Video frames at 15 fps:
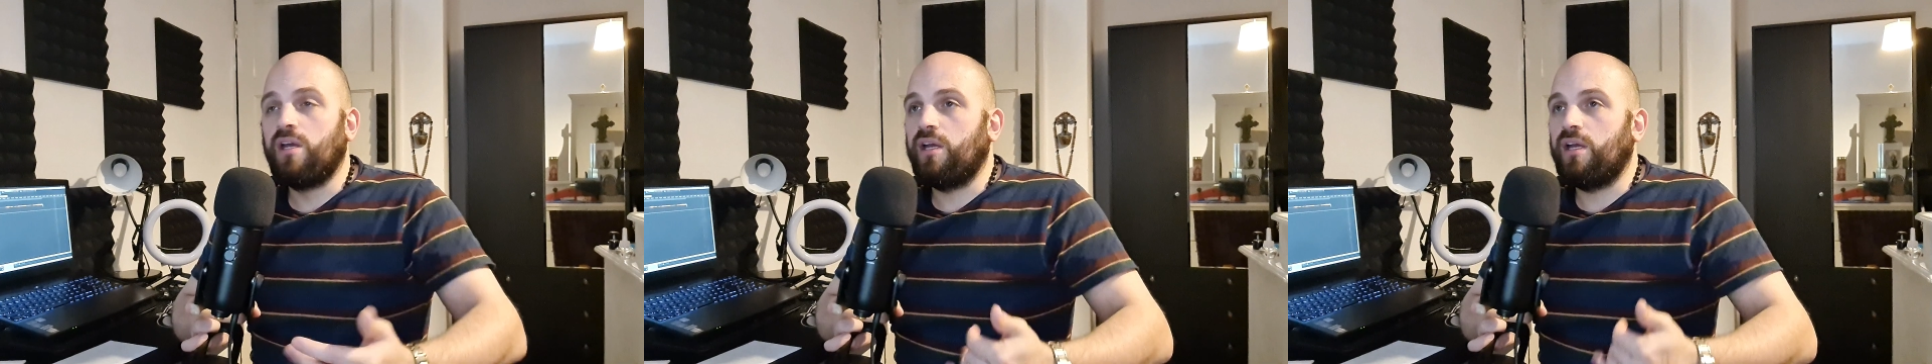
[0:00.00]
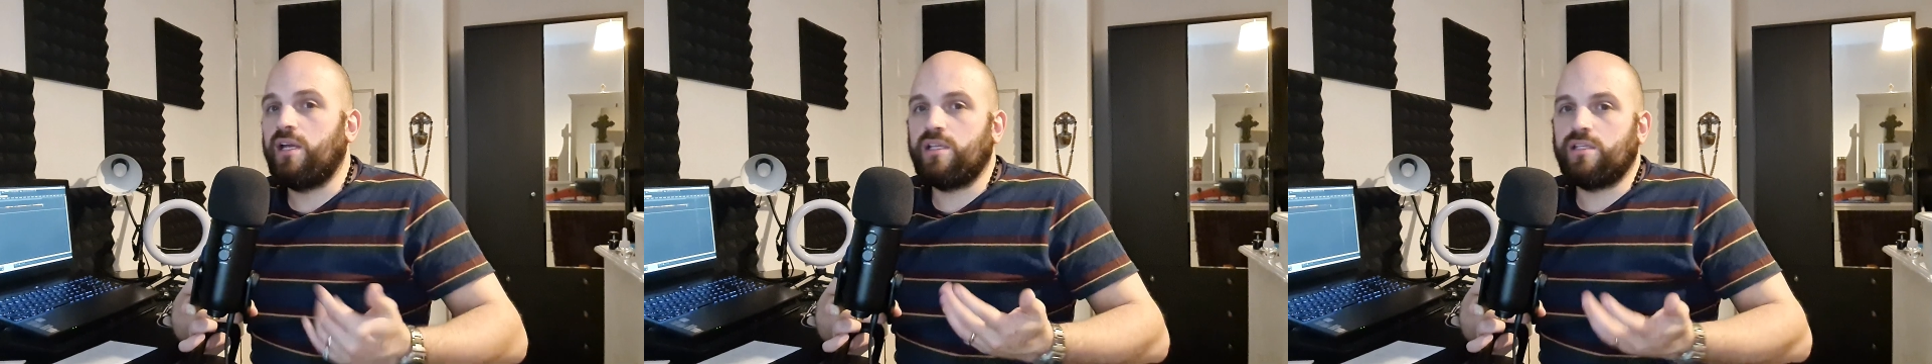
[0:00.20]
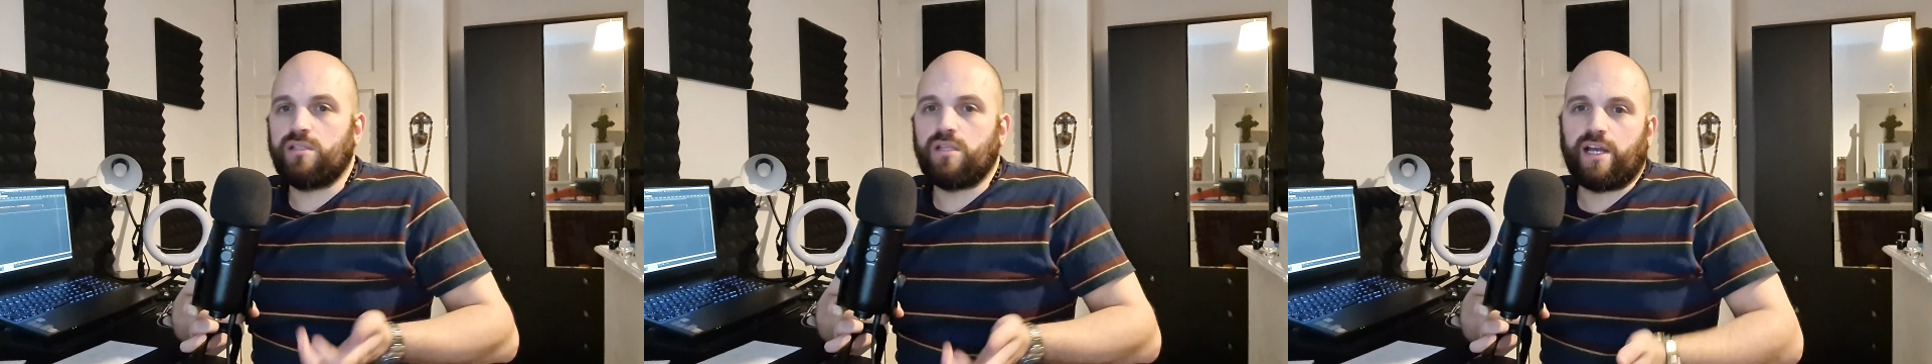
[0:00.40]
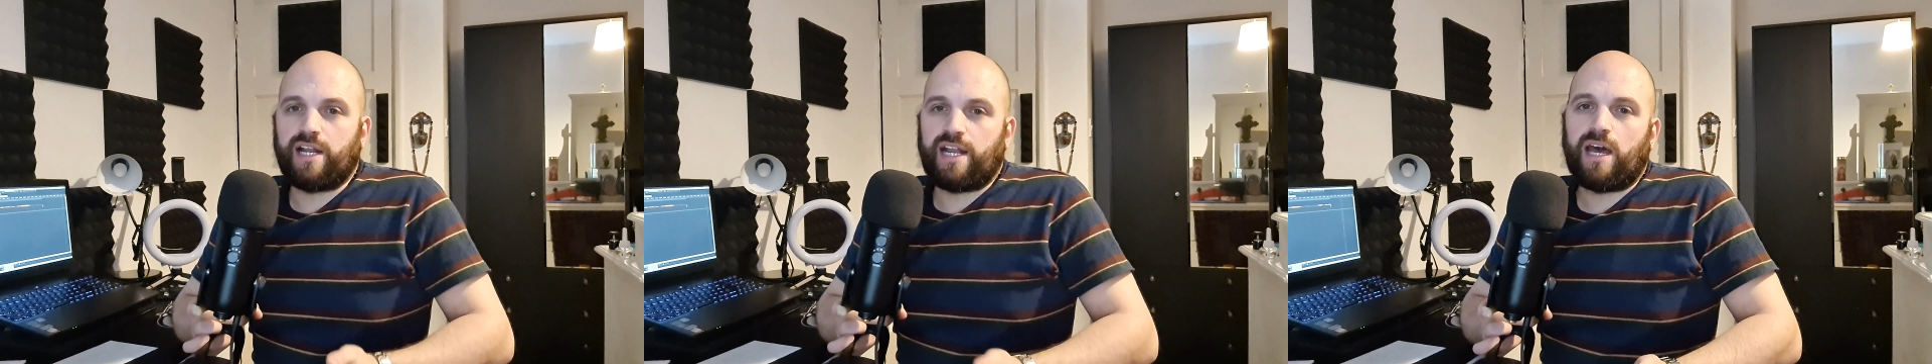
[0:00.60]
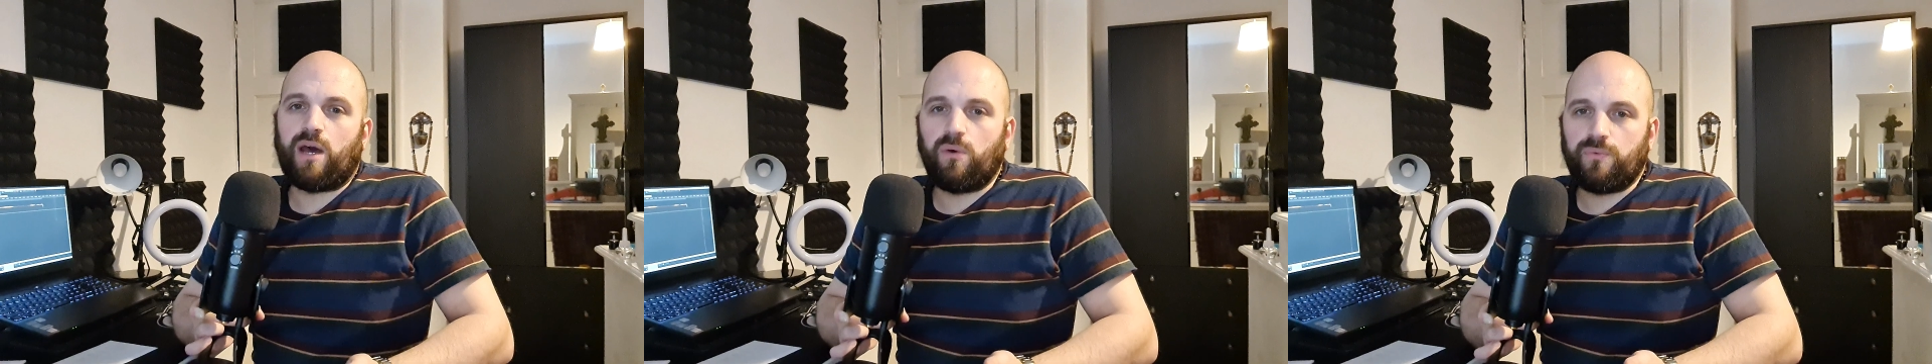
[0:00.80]
it's like an
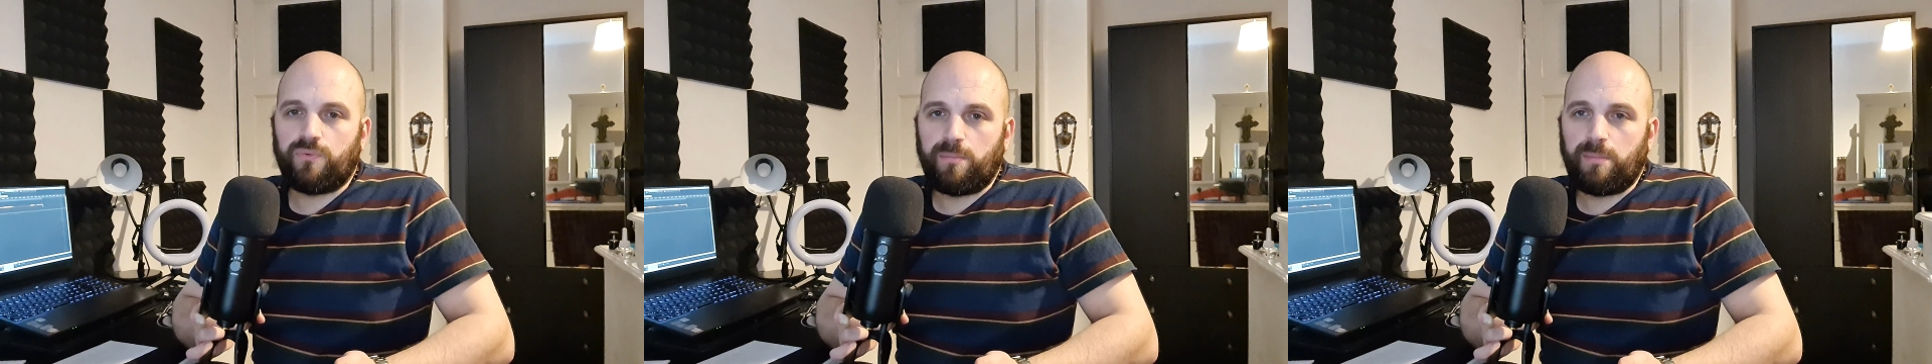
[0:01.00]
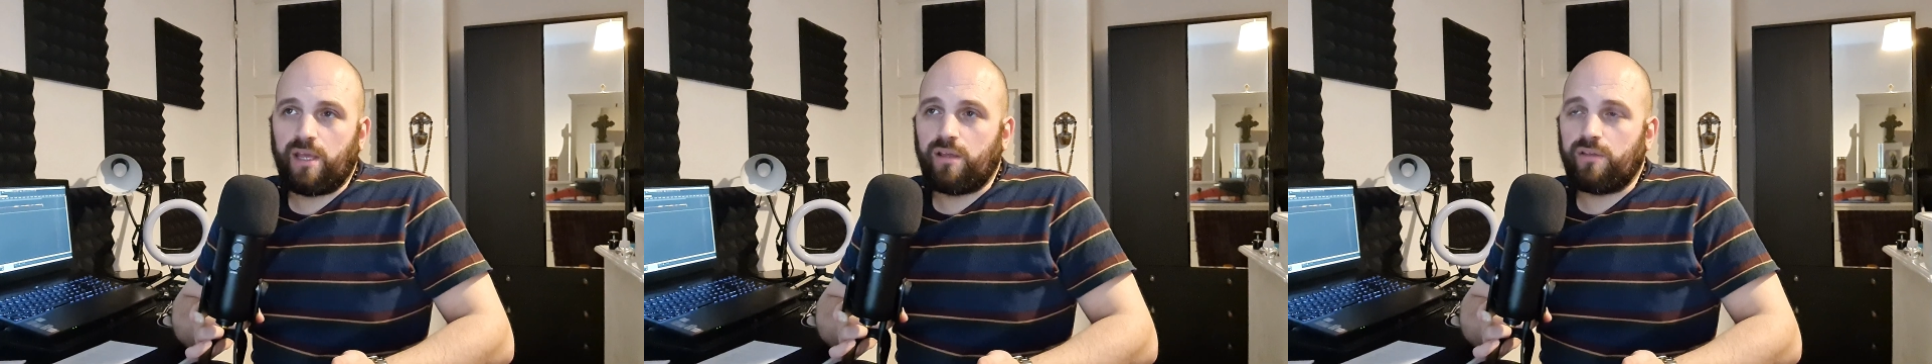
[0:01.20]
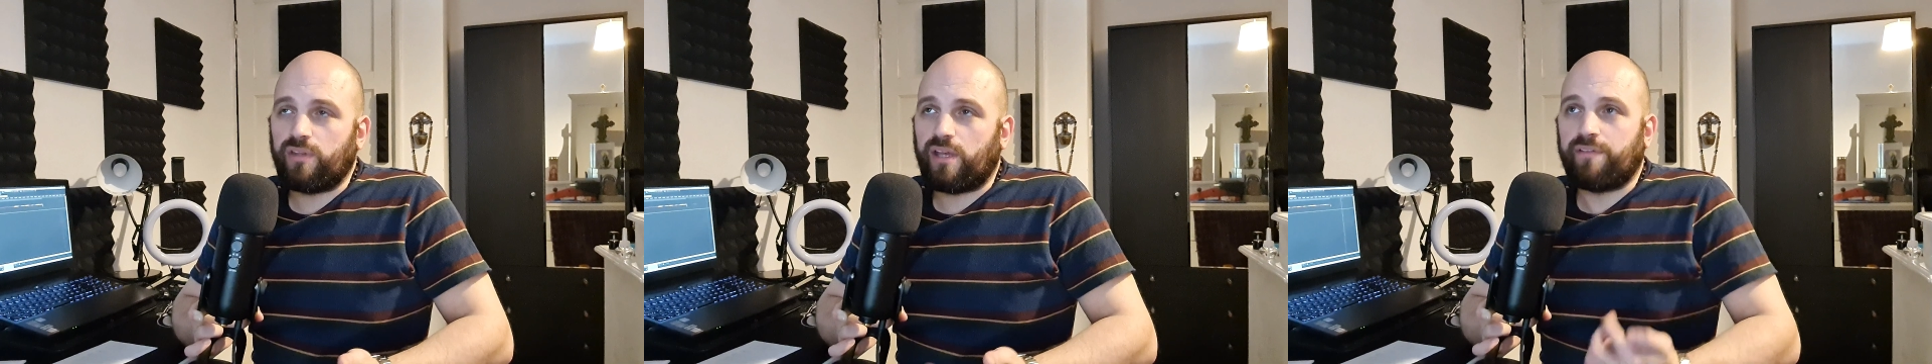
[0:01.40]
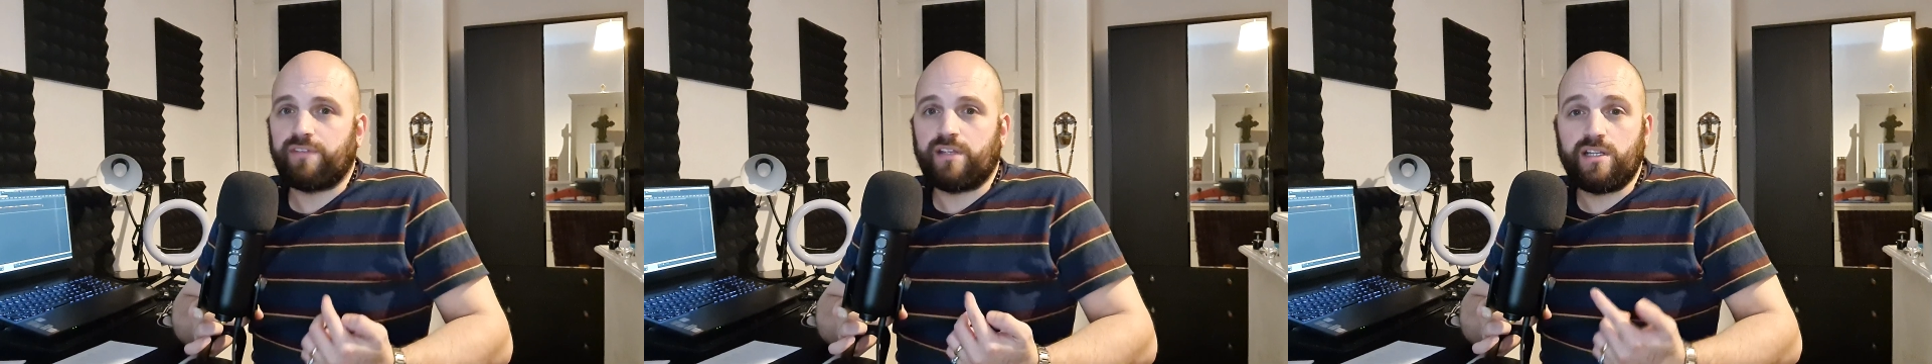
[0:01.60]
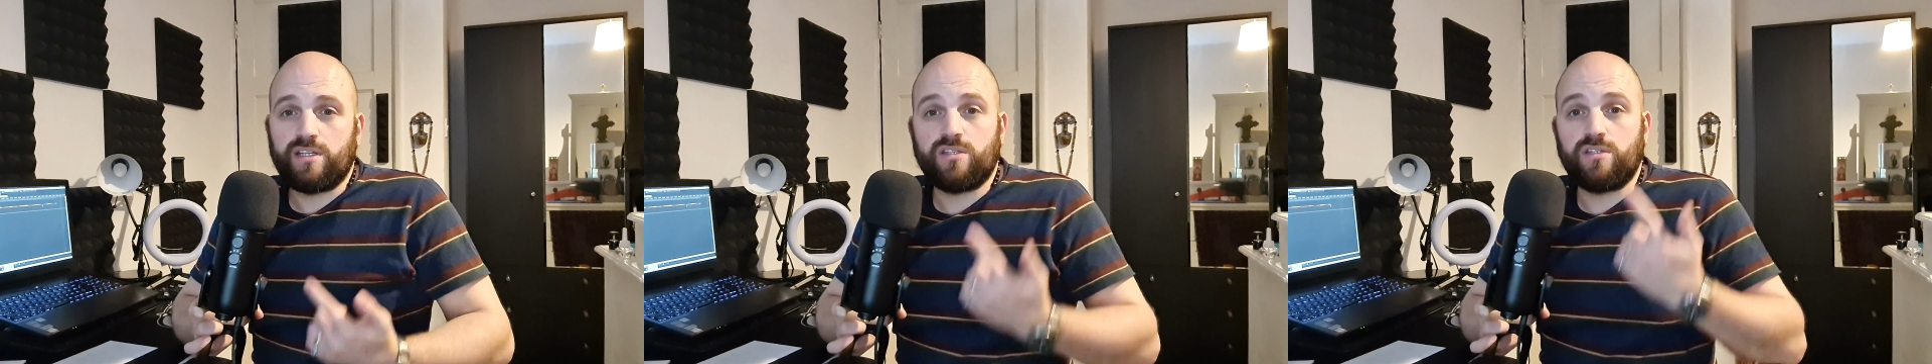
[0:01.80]
hour for me, because I have to
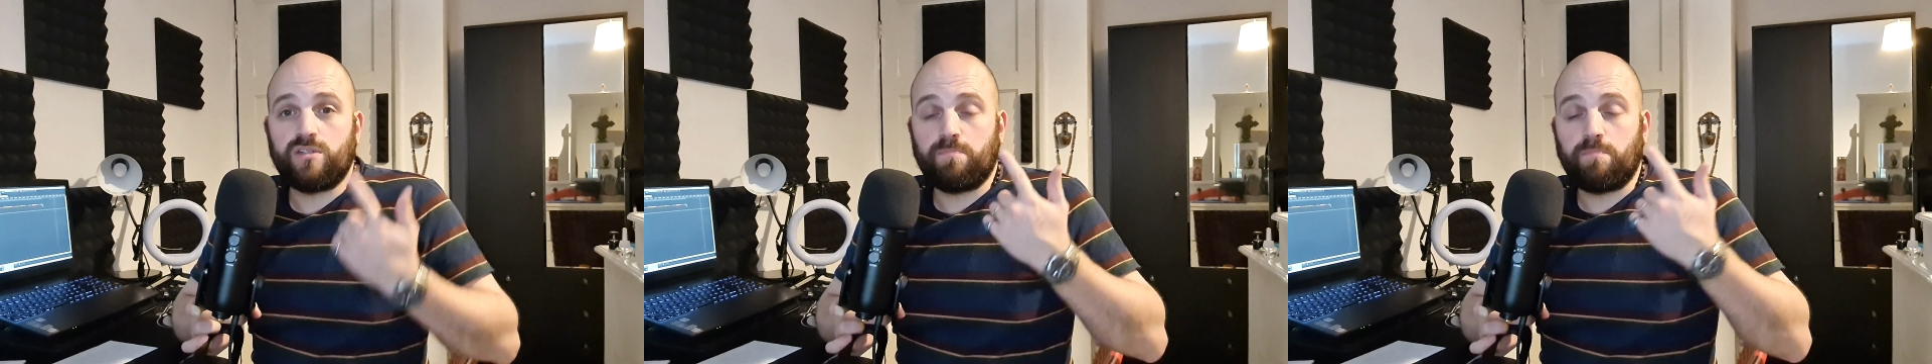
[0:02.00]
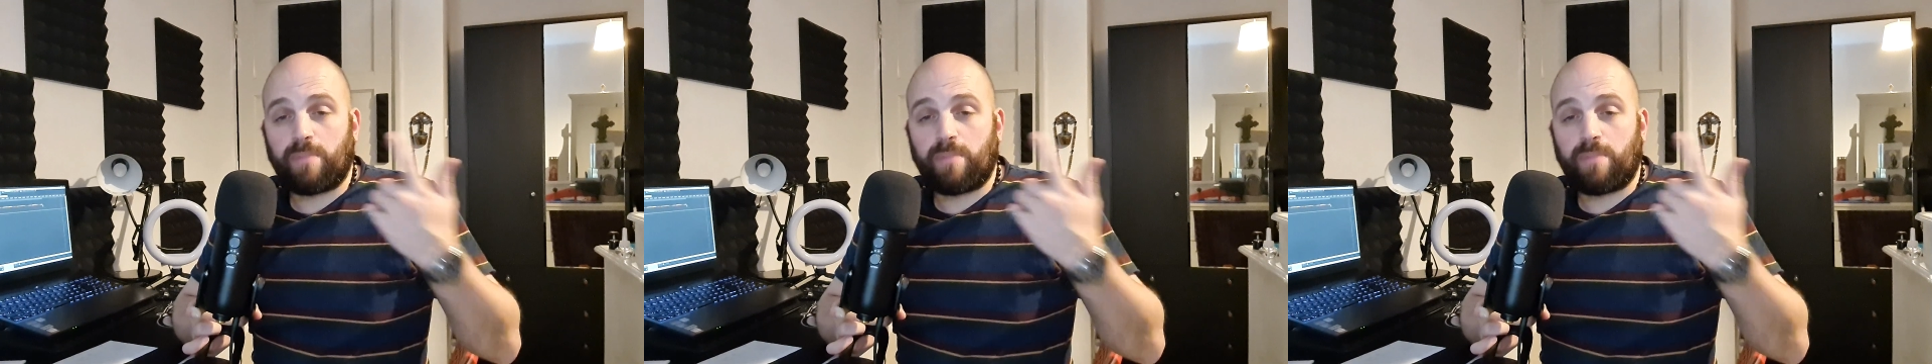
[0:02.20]
listen